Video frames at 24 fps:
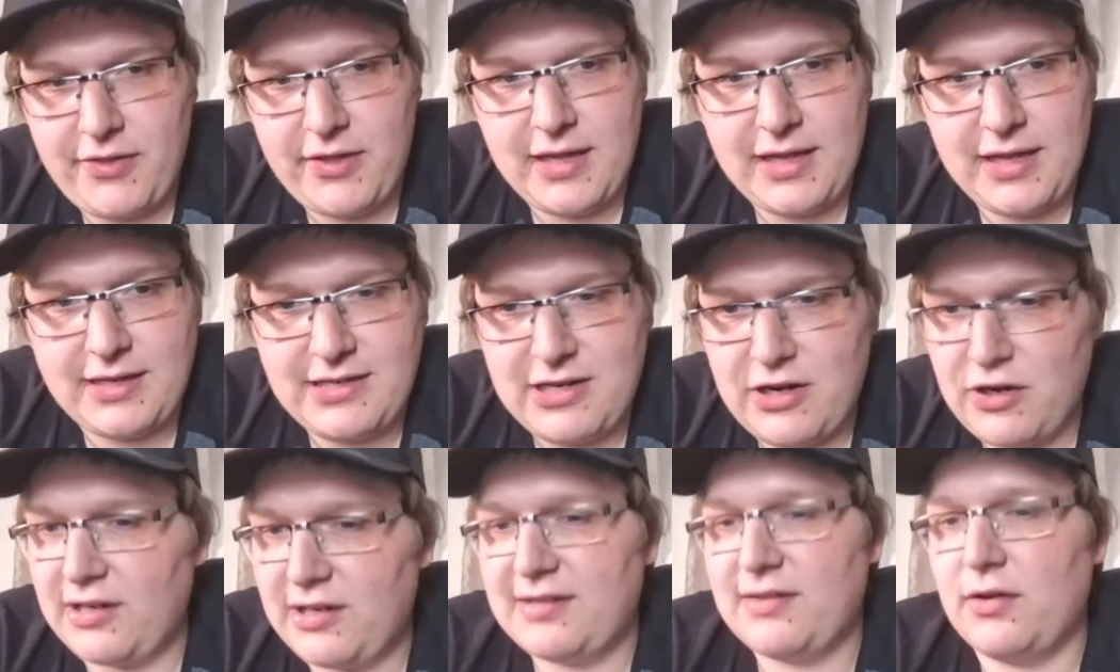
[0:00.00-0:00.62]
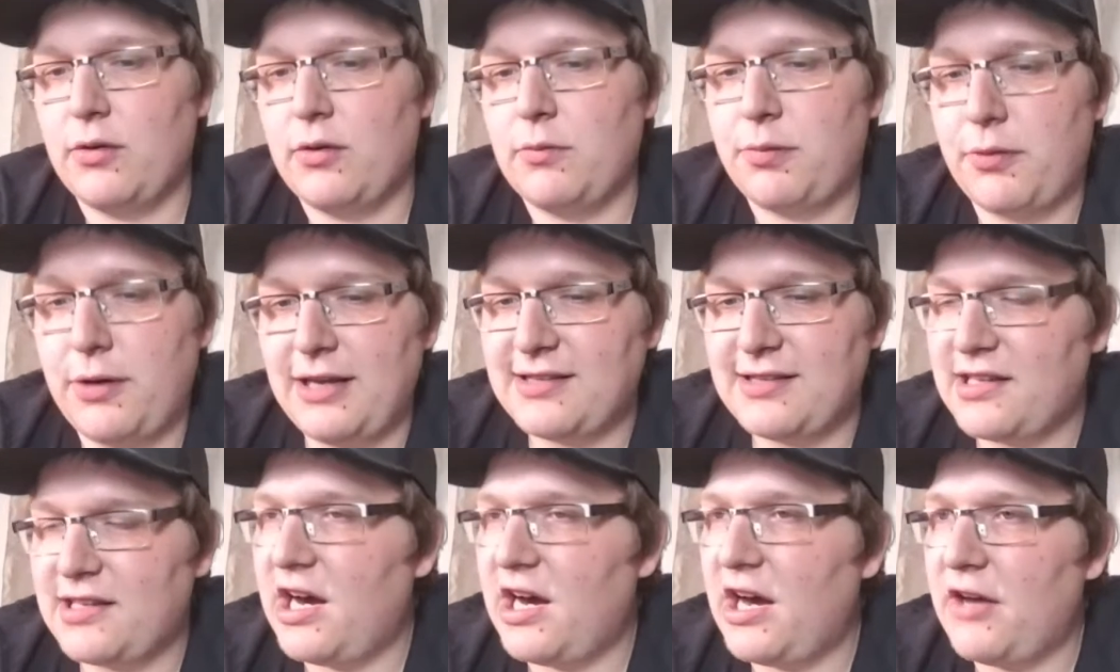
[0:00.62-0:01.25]
the Derek Sloan
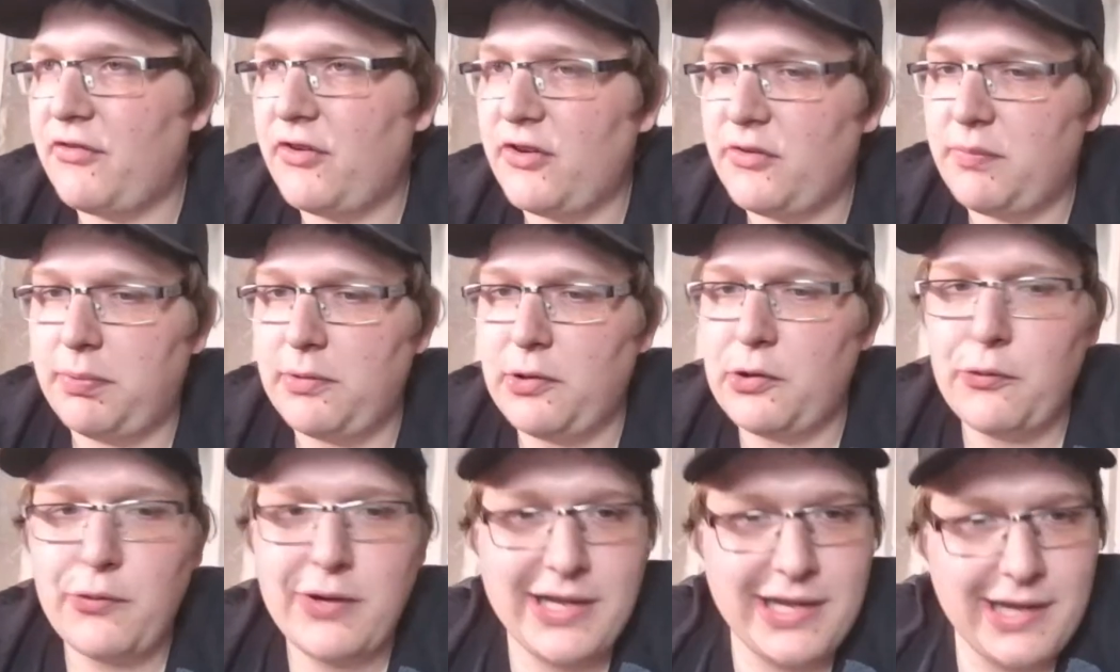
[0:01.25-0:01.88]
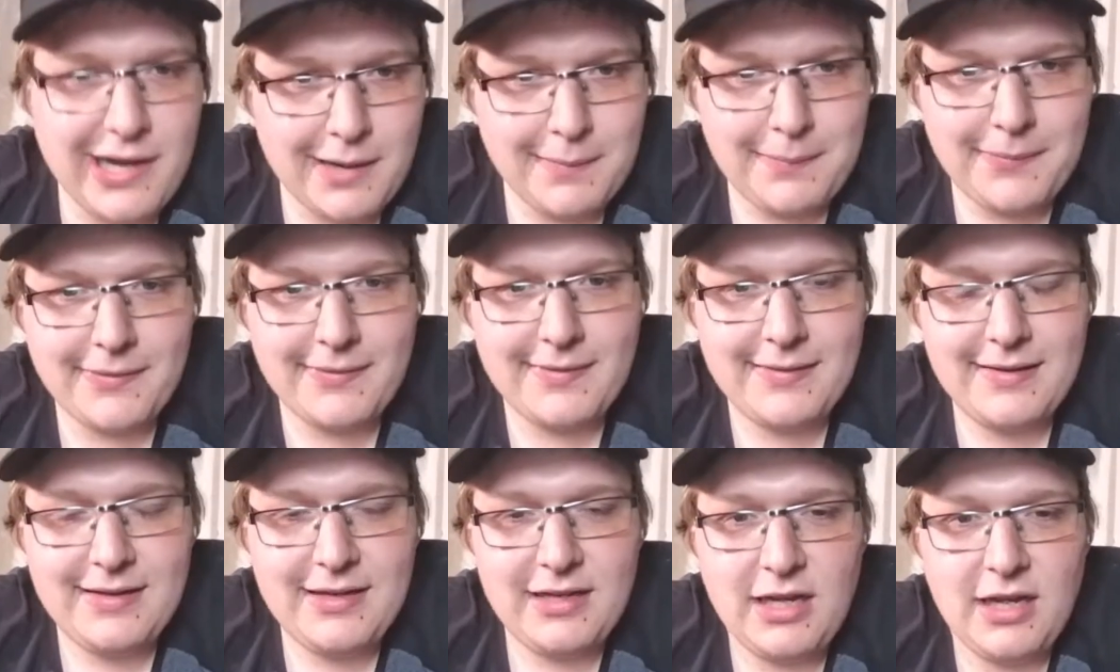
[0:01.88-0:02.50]
press conference blowing up
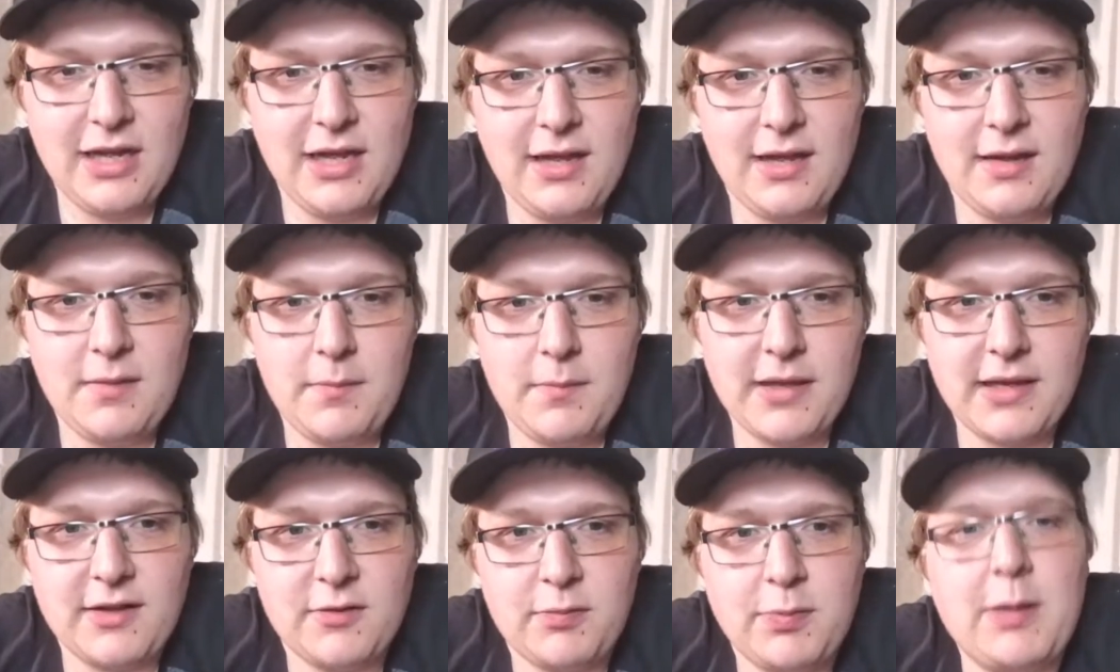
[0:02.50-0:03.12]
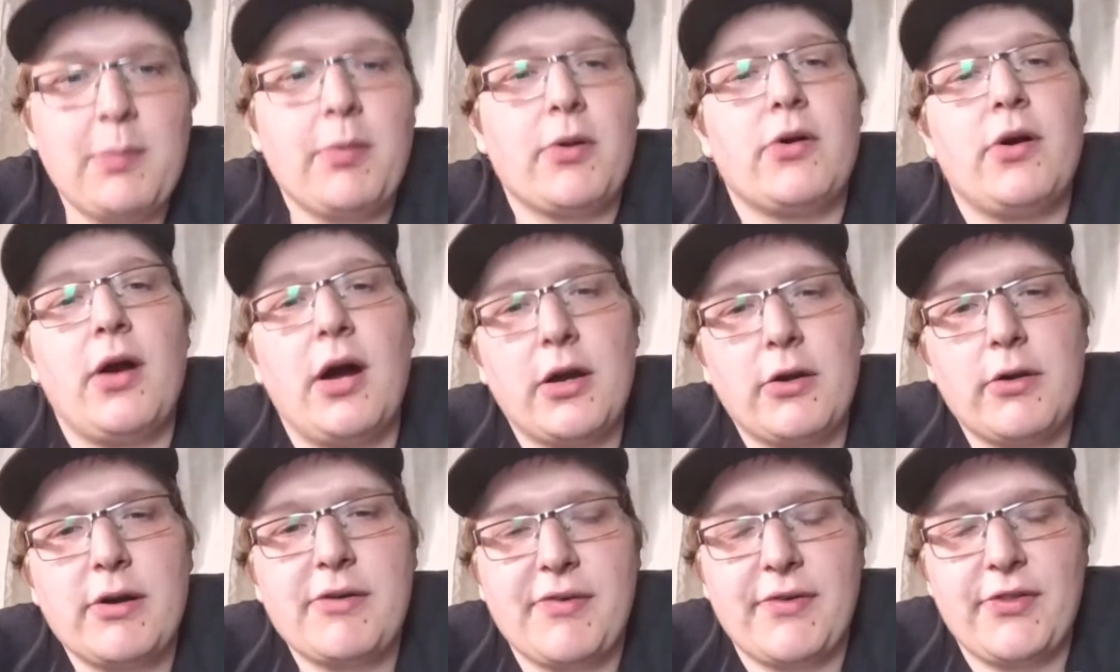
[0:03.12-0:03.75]
because people are
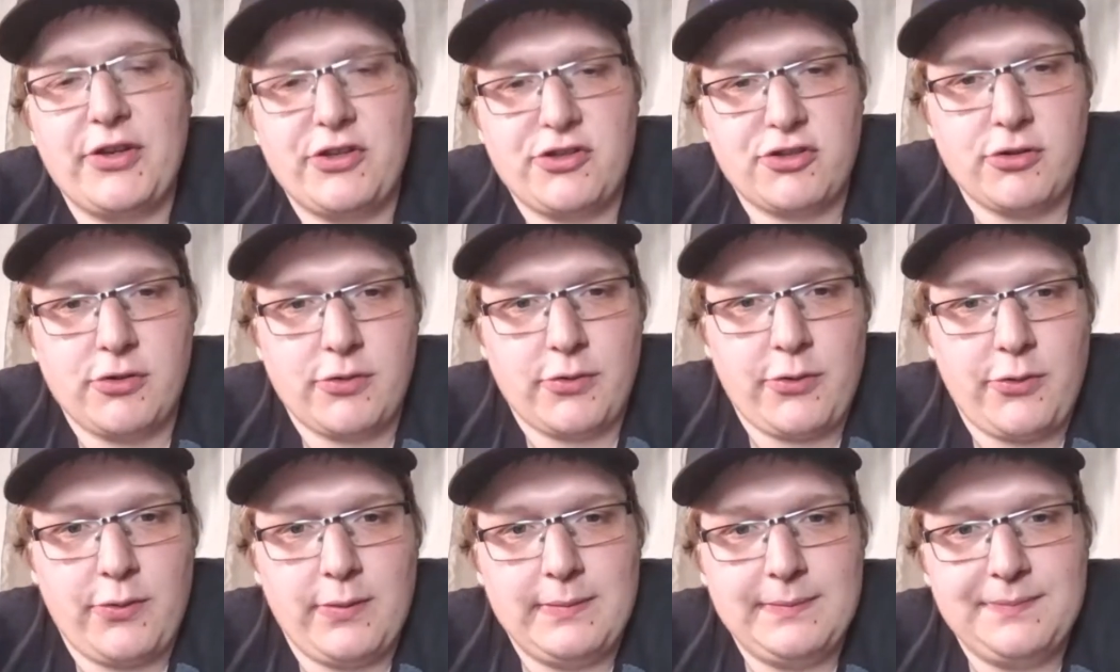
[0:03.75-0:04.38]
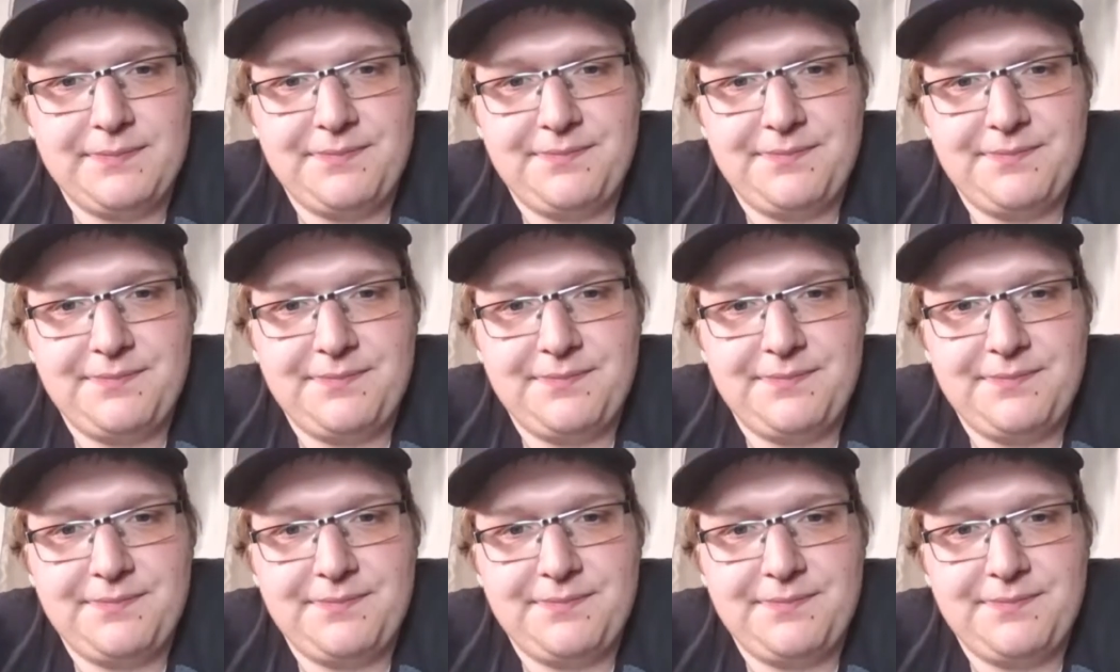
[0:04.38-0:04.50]
hungry for the truth.